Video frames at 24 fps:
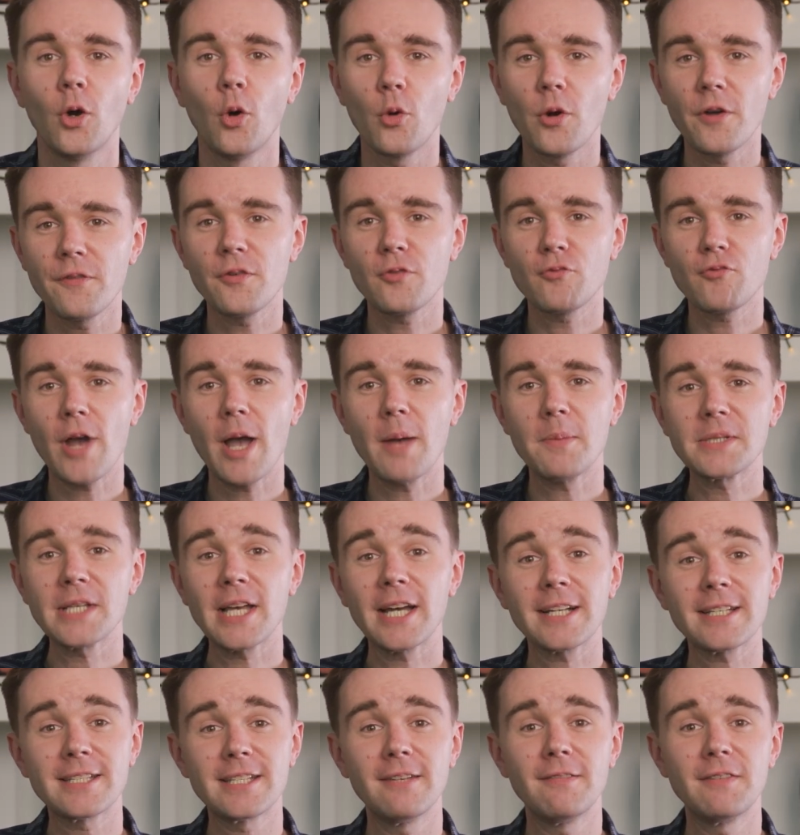Or if a rep's
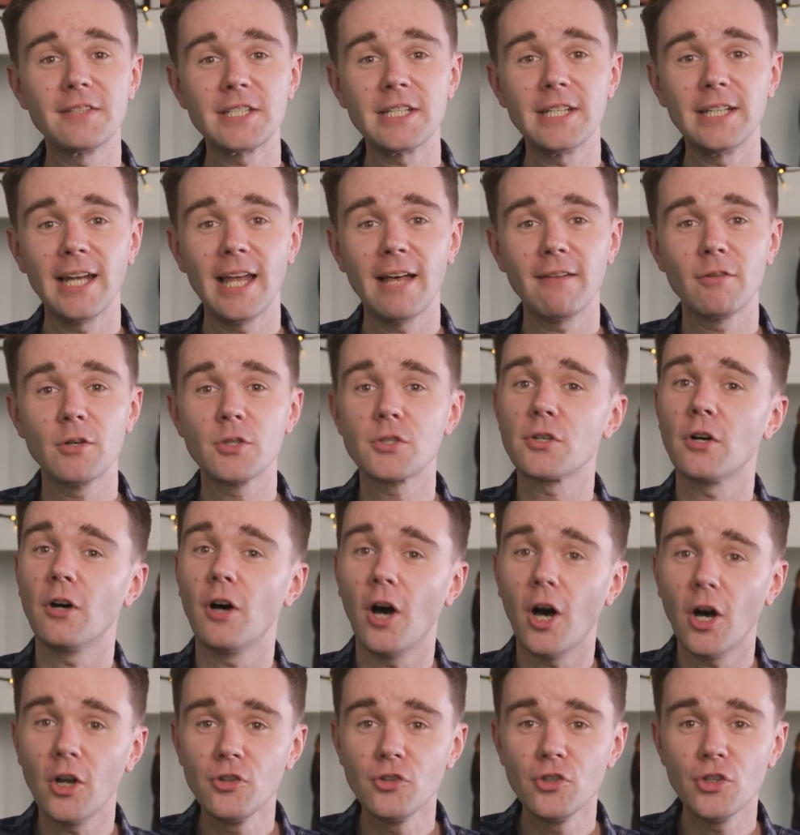activity levels
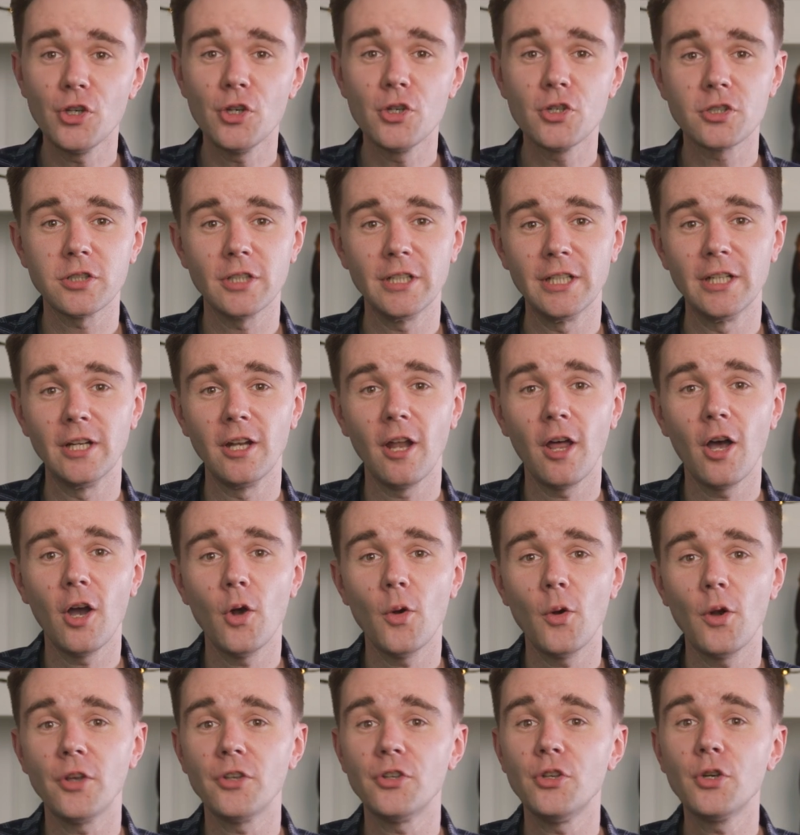are unusually
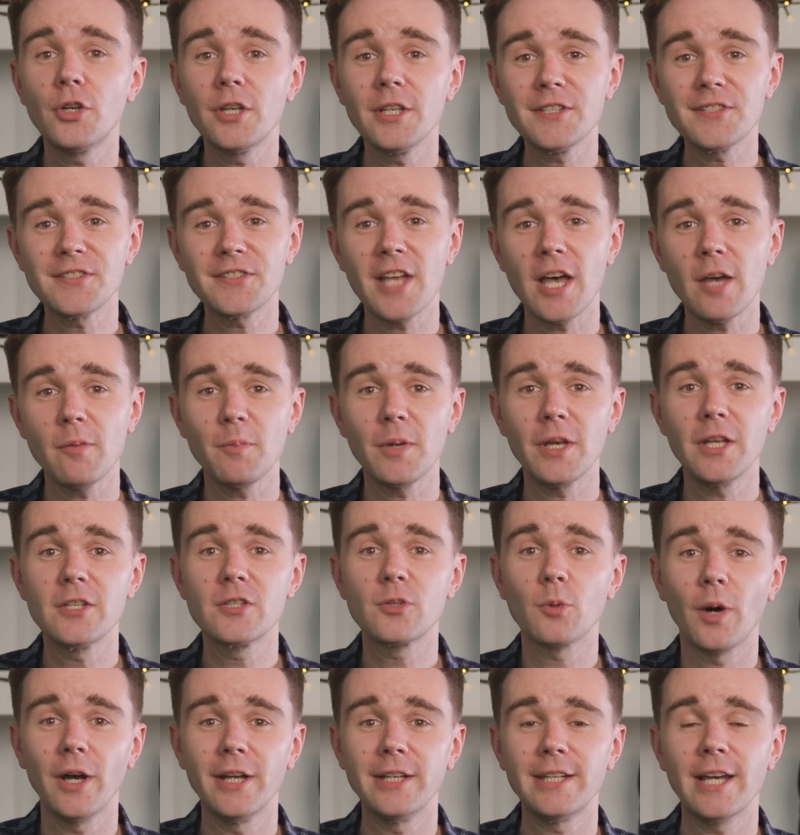low, you can step in
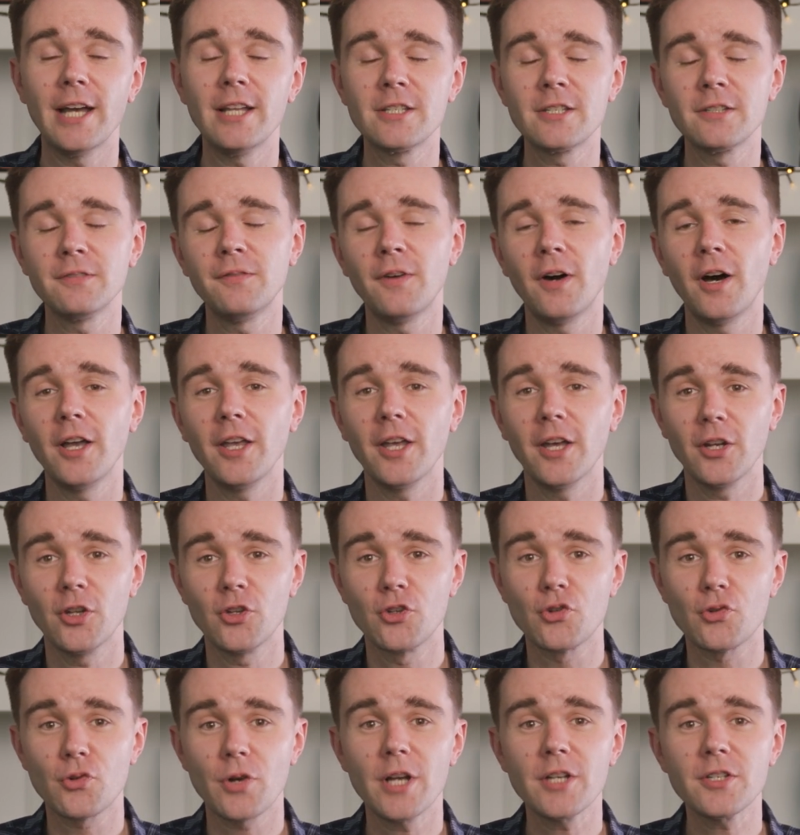to identify and
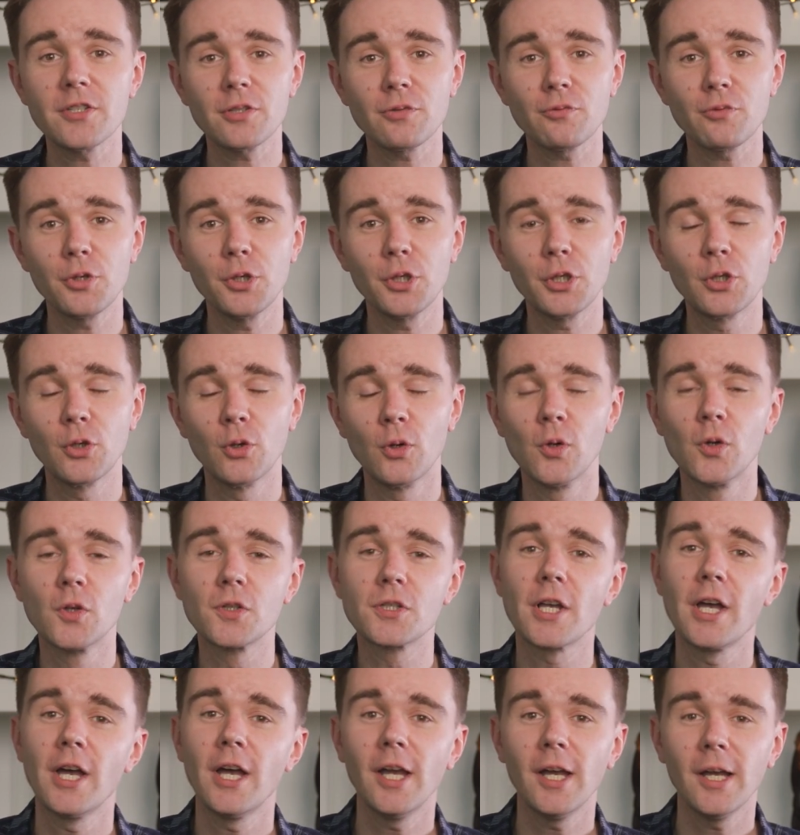address the root
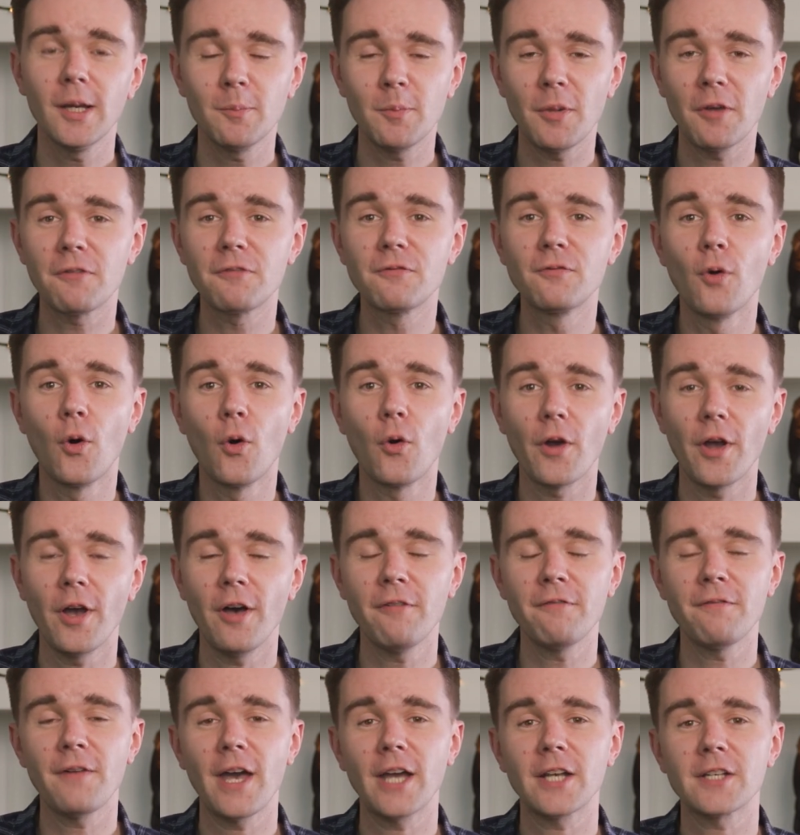cause before it
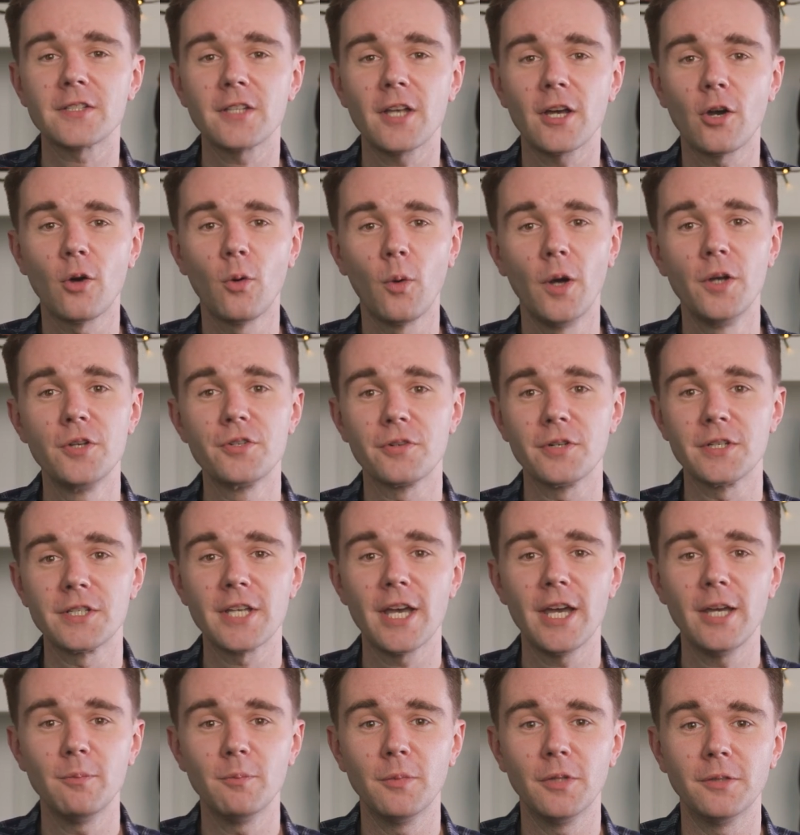affects their quota
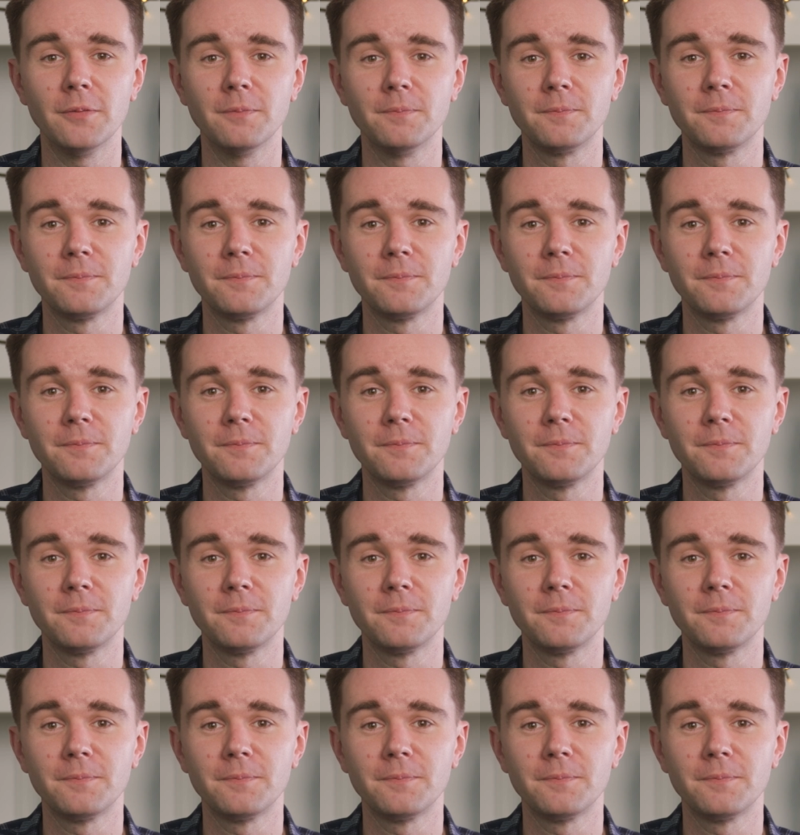attainment.